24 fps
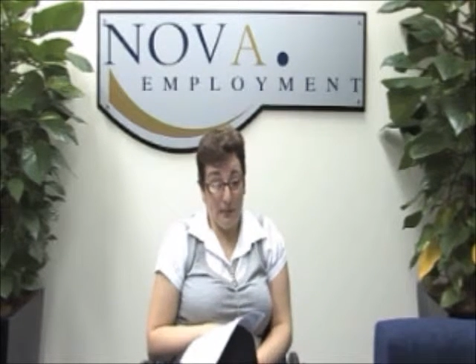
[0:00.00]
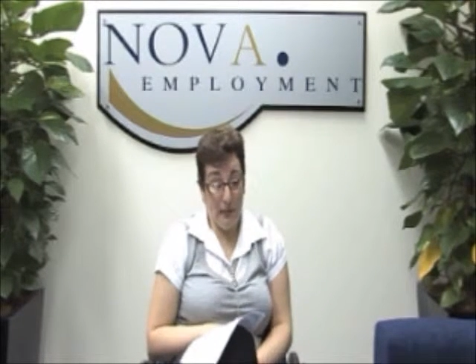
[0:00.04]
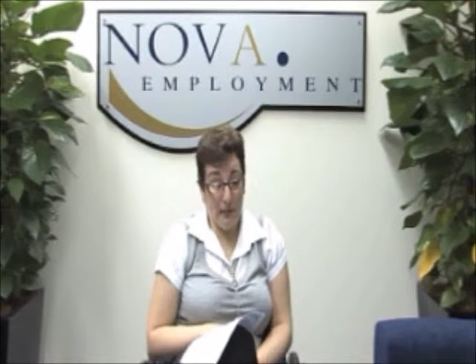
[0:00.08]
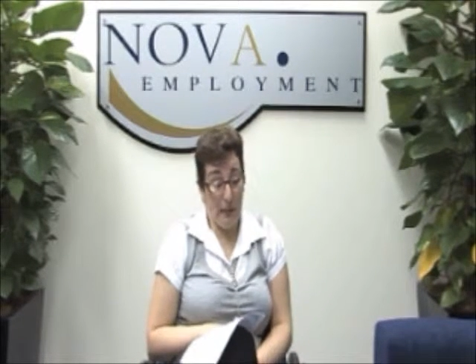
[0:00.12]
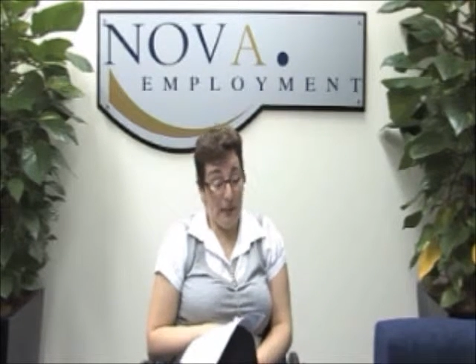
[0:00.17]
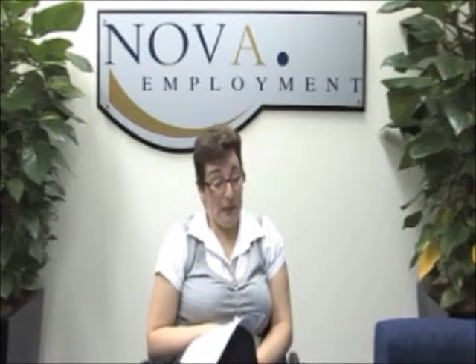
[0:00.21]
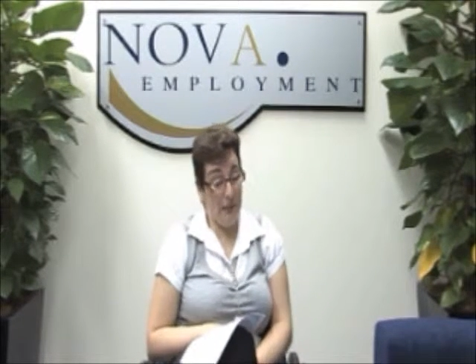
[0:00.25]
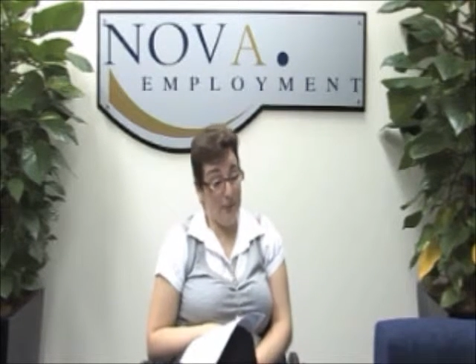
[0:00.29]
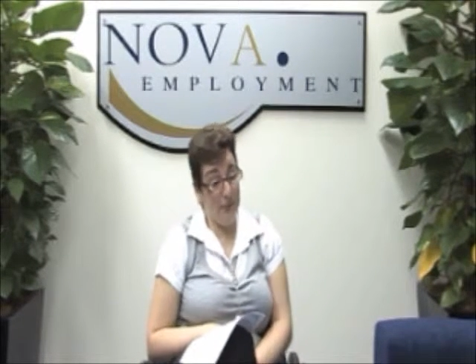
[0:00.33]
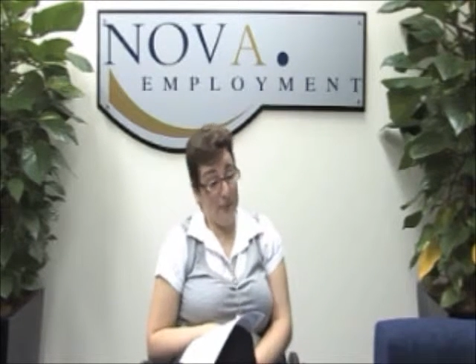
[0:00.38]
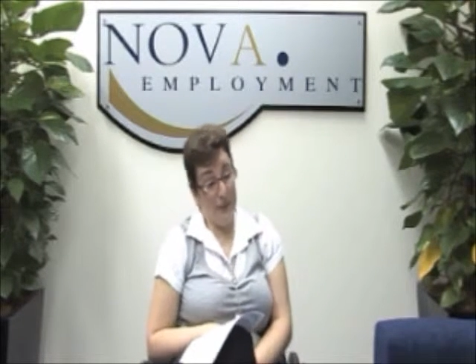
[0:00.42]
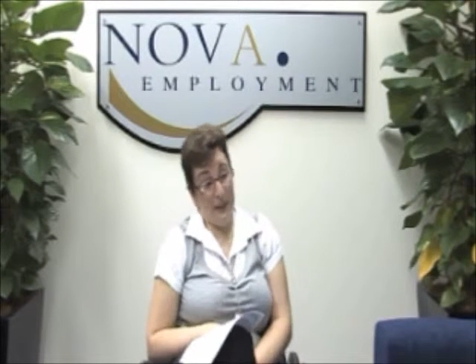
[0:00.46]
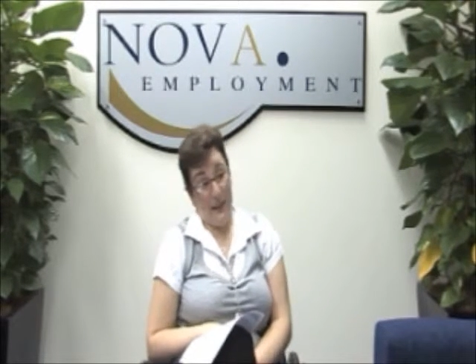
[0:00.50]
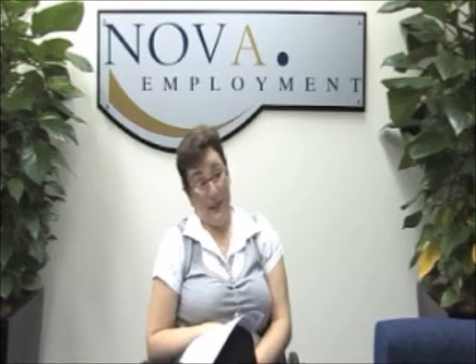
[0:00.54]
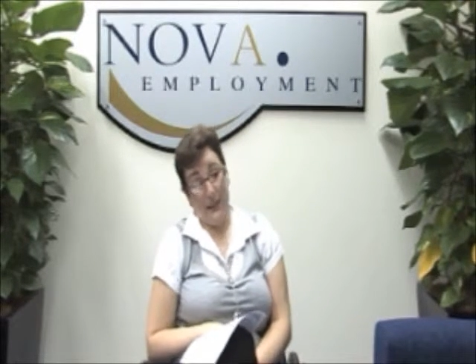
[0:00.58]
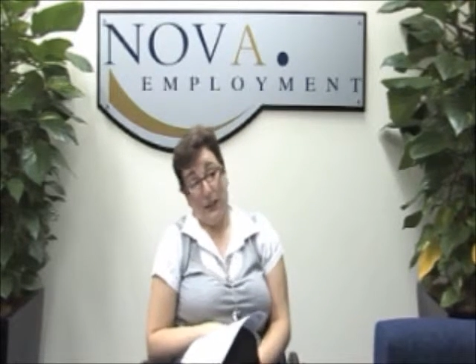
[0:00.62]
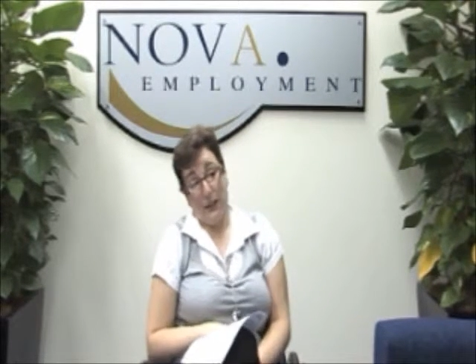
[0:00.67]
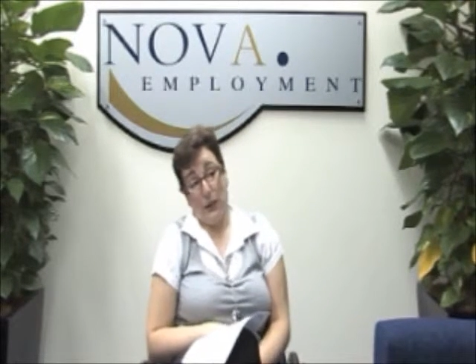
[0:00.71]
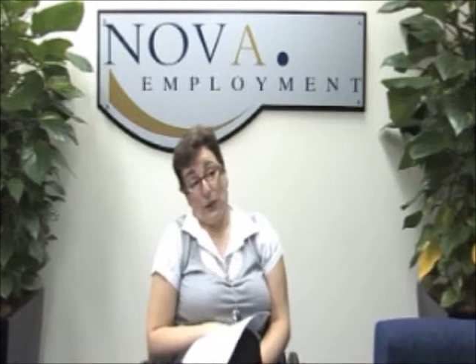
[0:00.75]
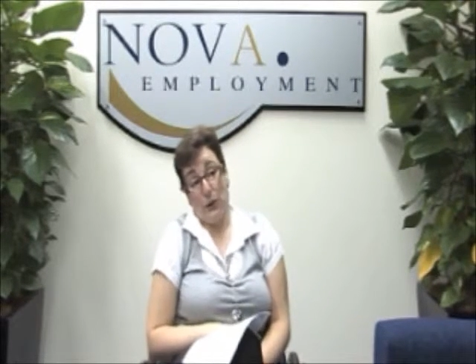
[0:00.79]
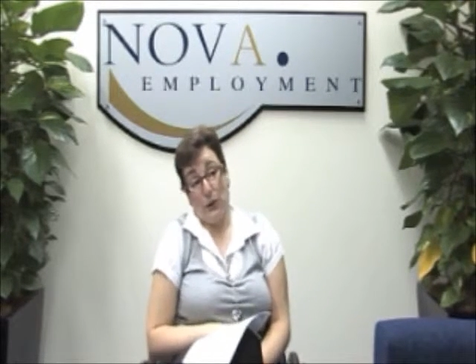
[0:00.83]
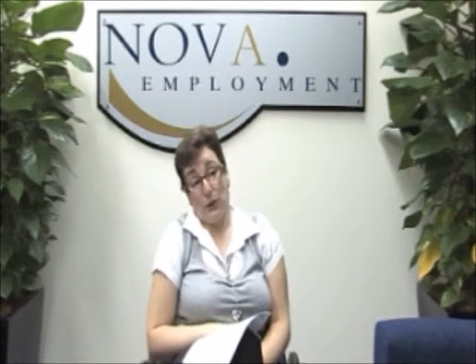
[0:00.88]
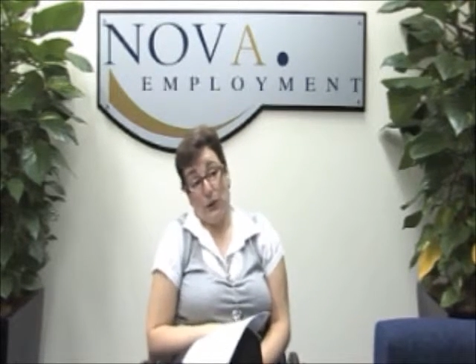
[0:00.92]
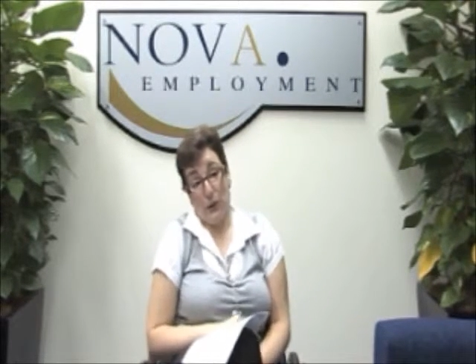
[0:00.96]
that
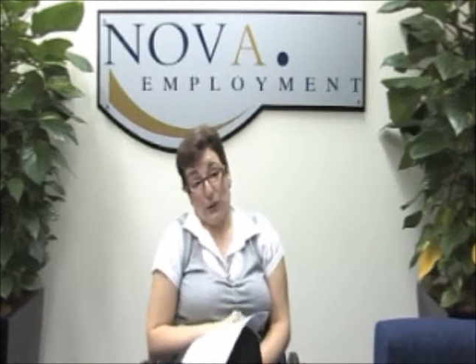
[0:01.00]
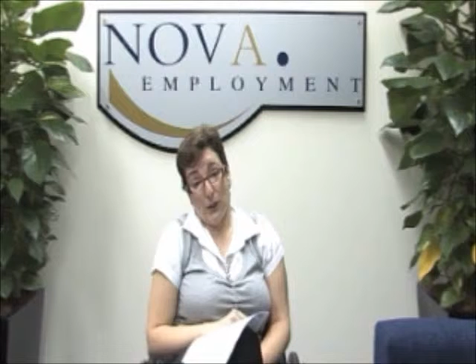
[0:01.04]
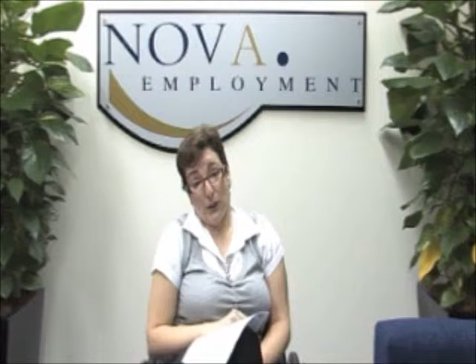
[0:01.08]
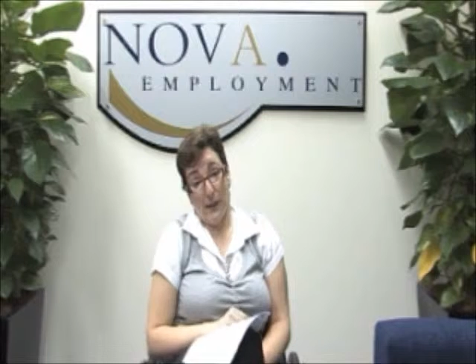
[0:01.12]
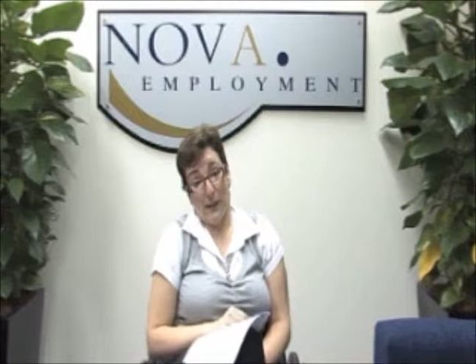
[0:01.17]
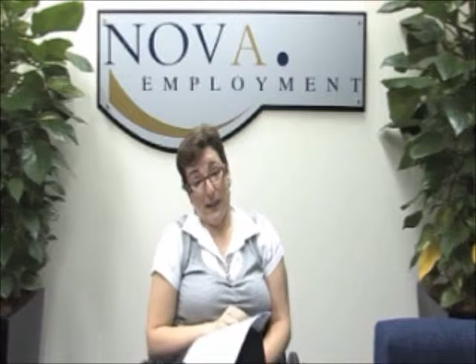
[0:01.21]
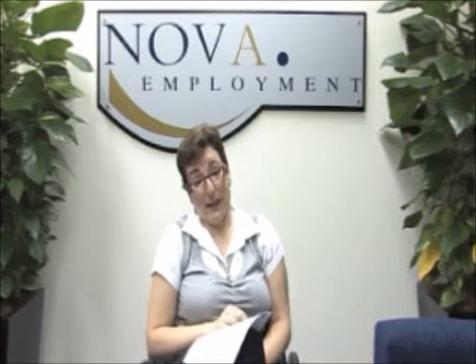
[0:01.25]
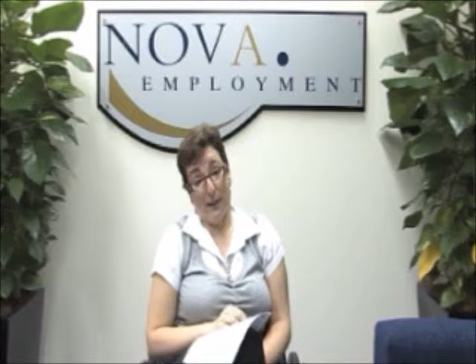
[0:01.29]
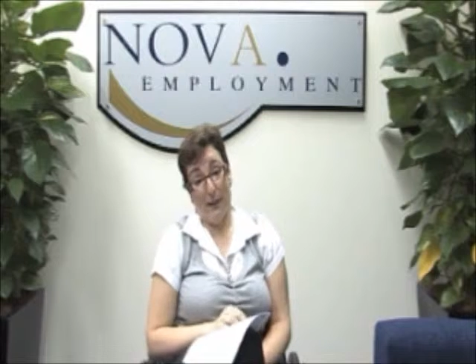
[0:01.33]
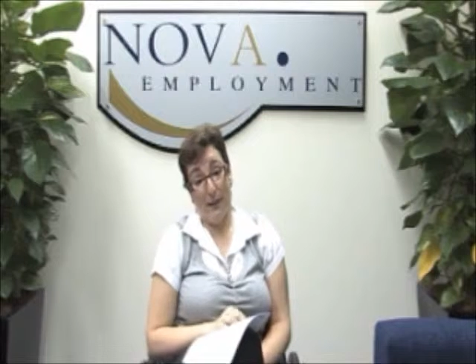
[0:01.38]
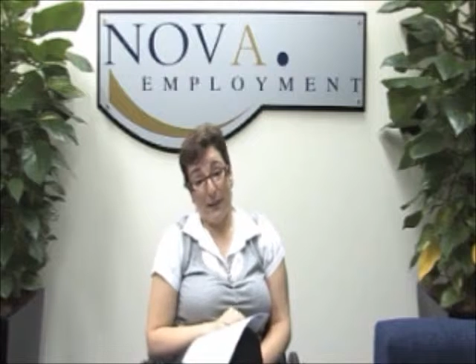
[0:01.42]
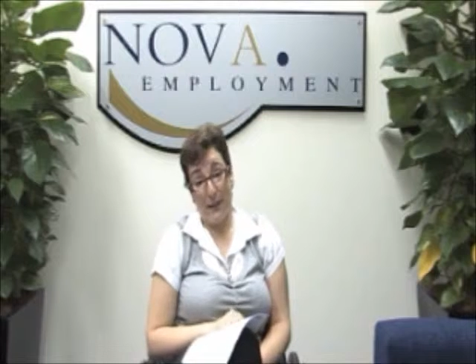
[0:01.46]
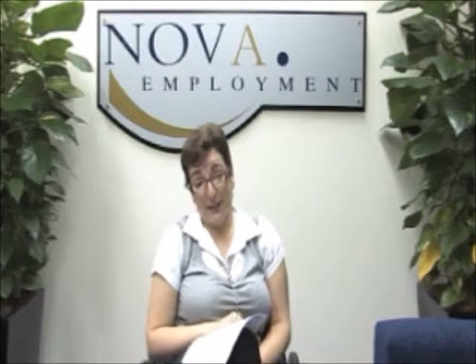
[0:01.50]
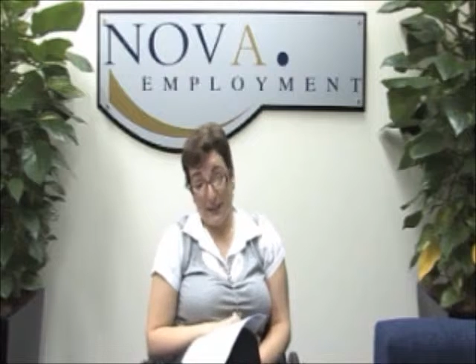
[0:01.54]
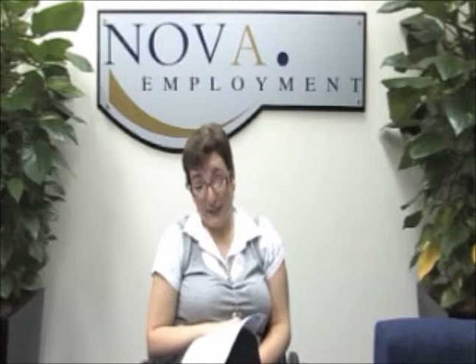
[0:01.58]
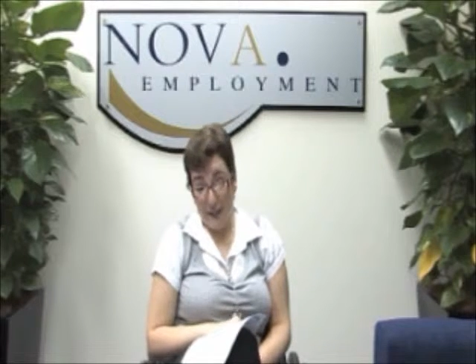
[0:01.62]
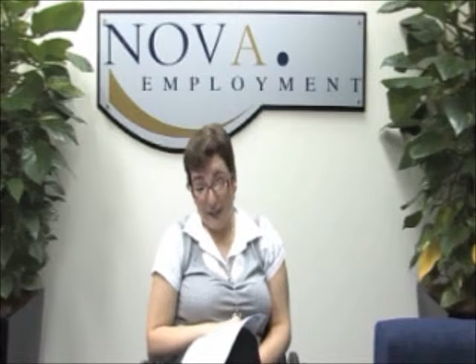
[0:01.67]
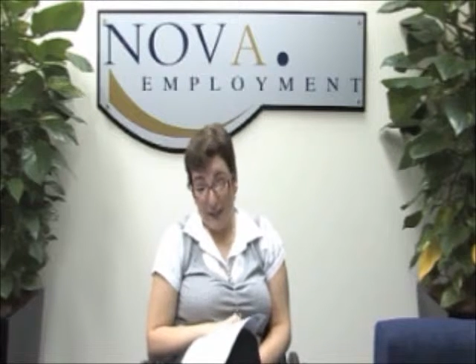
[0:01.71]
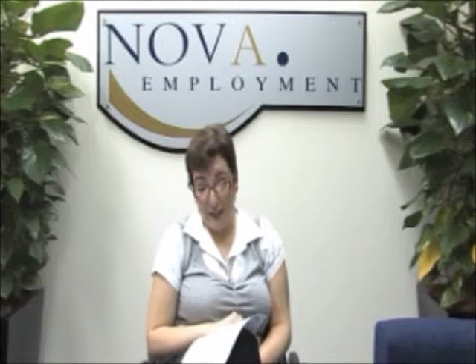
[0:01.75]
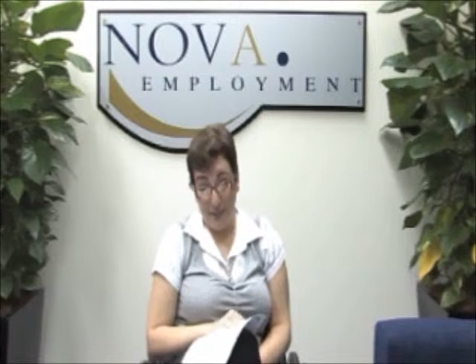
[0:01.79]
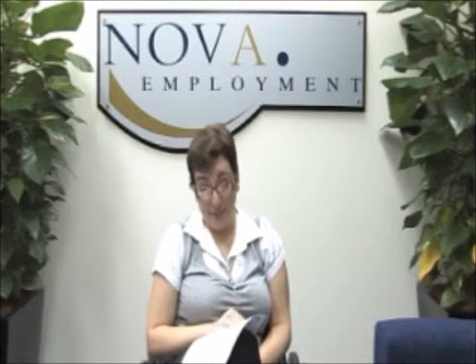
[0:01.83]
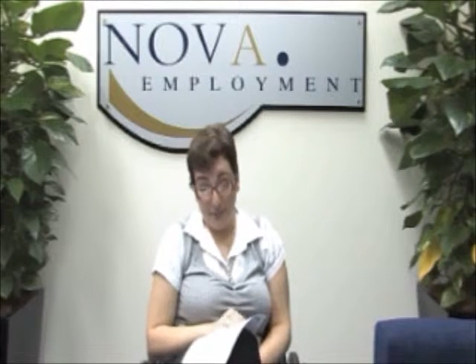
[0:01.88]
knows your character,